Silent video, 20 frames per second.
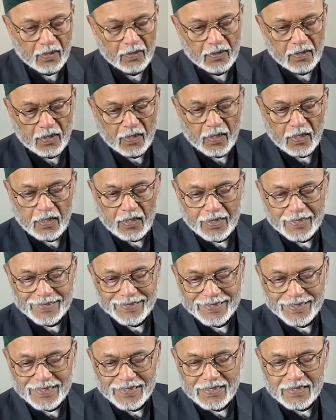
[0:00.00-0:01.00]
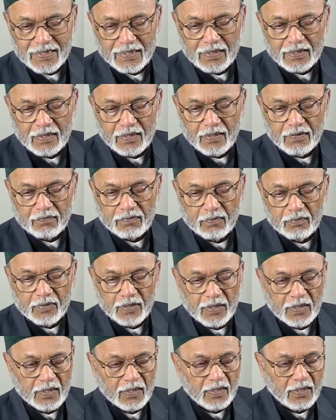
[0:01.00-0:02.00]
that had existed from
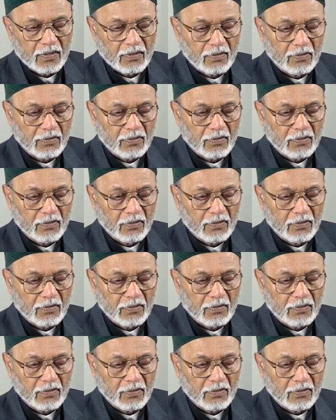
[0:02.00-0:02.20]
the